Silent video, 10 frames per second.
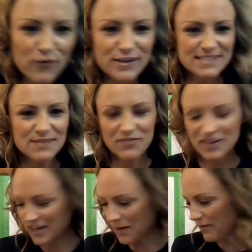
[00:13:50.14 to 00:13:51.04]
Symphony
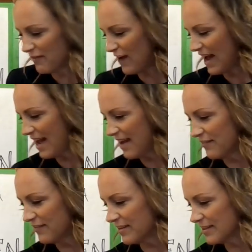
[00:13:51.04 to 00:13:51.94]
number 5.
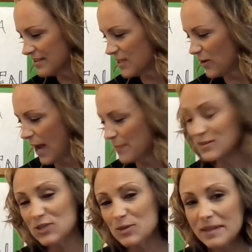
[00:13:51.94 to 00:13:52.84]
So I'm
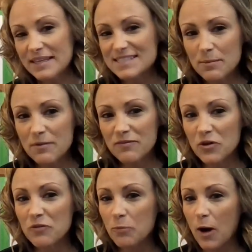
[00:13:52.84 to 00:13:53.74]
assuming that some of you
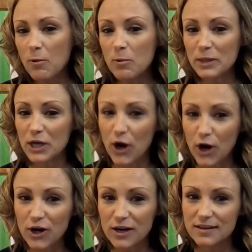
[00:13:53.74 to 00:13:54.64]
have probably
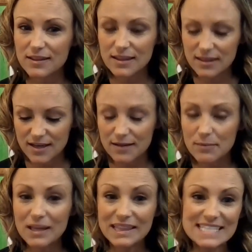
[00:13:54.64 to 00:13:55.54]
heard
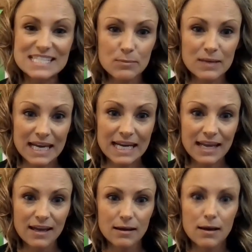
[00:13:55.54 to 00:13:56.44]
at least the
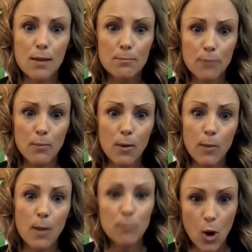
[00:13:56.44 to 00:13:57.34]
beginning,
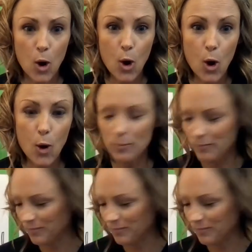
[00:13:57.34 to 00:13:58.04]
boom.